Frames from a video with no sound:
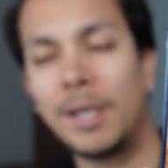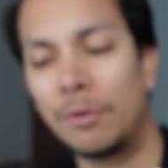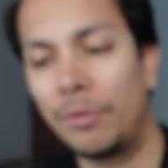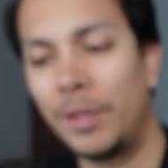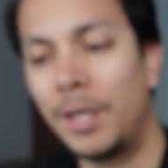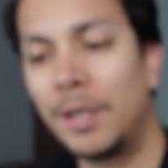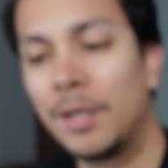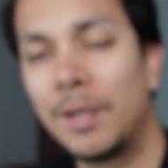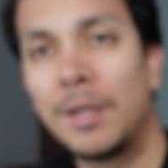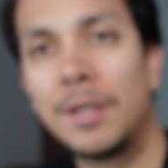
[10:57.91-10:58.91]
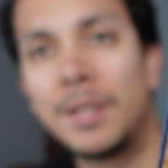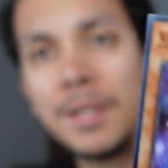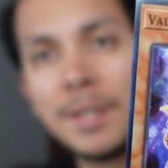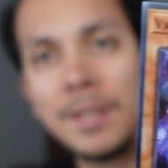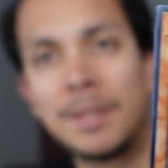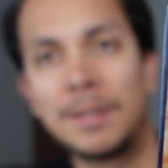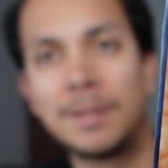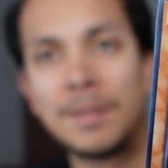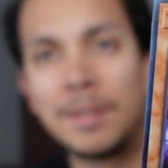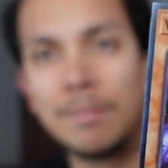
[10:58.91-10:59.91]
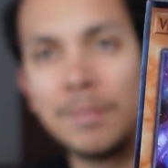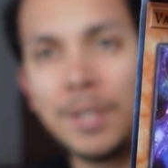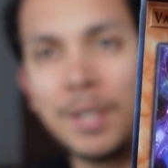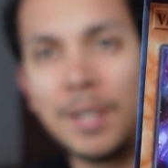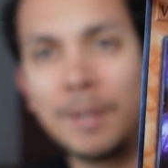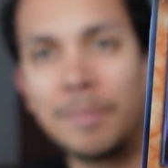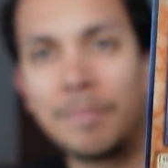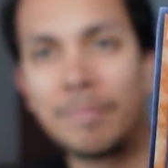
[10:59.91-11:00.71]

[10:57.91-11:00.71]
I don't think. But yeah.